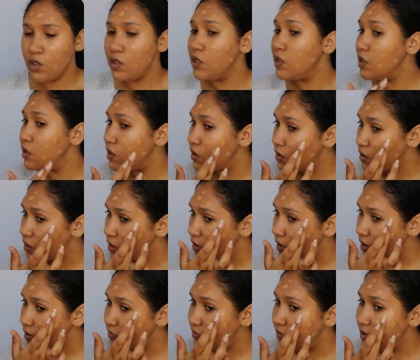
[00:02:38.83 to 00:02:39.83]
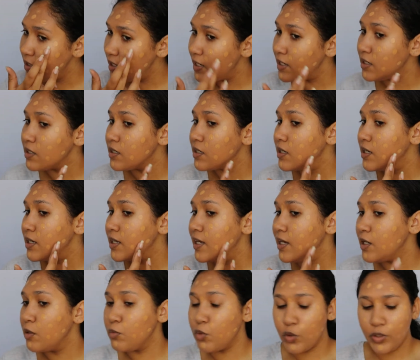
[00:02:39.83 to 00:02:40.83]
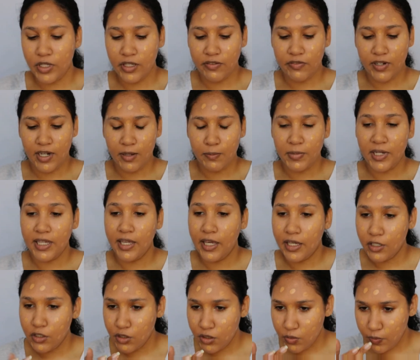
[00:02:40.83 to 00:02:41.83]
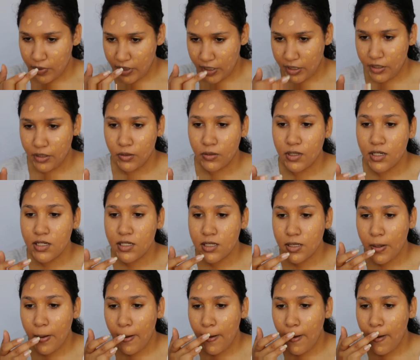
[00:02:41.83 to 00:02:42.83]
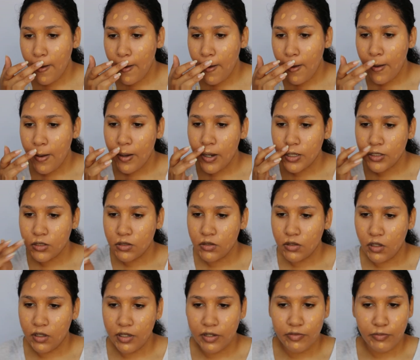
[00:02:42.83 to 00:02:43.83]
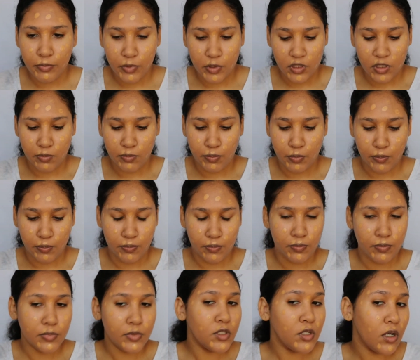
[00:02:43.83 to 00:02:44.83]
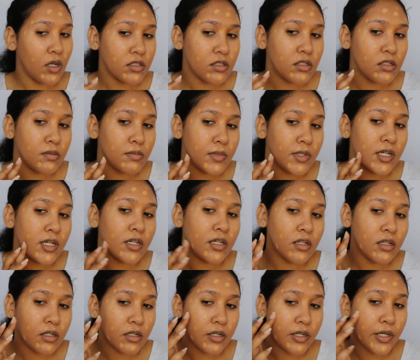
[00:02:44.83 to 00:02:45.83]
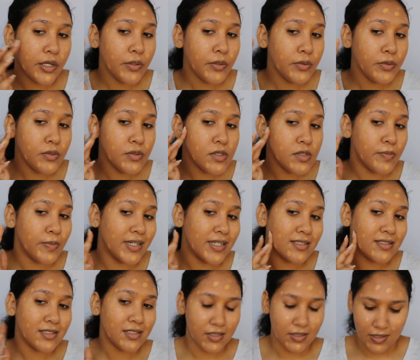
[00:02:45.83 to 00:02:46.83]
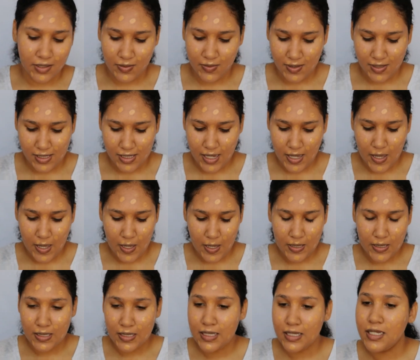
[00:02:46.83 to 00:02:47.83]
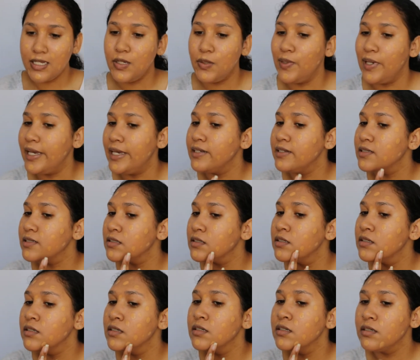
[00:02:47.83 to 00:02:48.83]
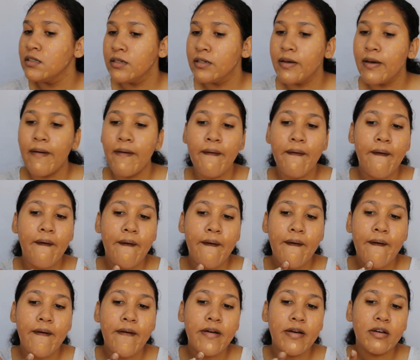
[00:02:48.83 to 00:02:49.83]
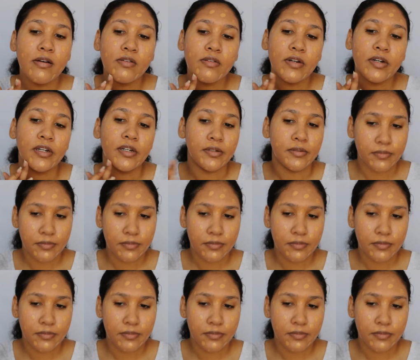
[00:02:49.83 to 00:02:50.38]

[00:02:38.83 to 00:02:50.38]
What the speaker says: and I feel like I get a more even application when I do this. I should not have put a dot on my nose, but you know, it's too late. Okay,